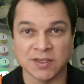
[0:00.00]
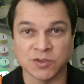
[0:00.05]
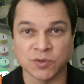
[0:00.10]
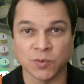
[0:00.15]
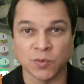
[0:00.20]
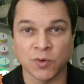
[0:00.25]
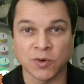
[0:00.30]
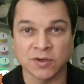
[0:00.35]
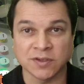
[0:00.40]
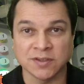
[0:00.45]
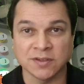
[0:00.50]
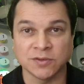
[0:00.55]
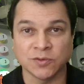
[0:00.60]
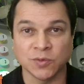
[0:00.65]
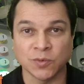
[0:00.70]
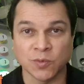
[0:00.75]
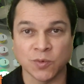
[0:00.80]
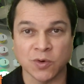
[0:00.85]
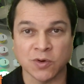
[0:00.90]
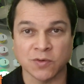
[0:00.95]
it's worth it
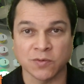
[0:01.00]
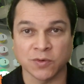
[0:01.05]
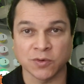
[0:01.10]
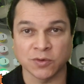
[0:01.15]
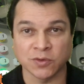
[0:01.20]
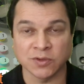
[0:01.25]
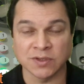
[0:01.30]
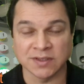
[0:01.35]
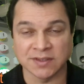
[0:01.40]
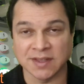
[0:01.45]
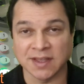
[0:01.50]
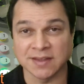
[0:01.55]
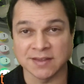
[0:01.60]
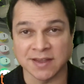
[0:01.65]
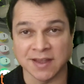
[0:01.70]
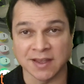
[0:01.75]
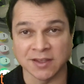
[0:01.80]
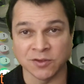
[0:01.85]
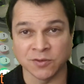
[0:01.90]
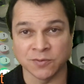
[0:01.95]
to work for
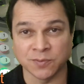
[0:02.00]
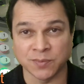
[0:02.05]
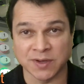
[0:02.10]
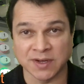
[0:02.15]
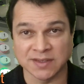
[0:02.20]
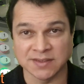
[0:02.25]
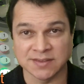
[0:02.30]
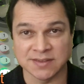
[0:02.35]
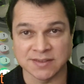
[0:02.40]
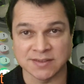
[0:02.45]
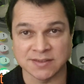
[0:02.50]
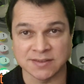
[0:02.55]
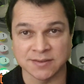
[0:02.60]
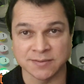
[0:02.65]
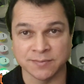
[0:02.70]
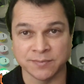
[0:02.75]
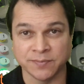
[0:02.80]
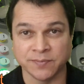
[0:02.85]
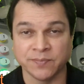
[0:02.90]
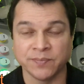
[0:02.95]
that kind of
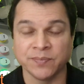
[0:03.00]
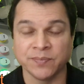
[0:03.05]
prices.